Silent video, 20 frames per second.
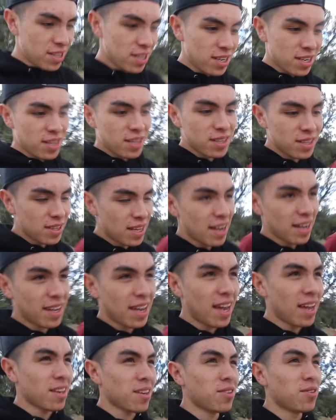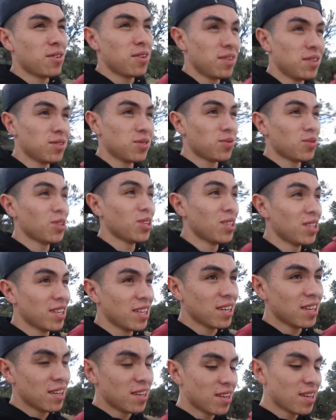there, that canyon run is really
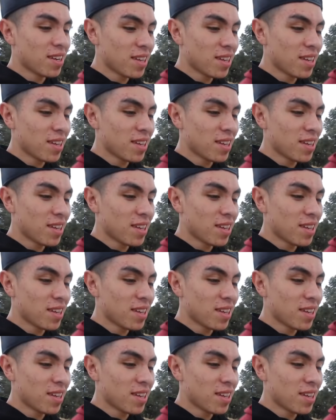good.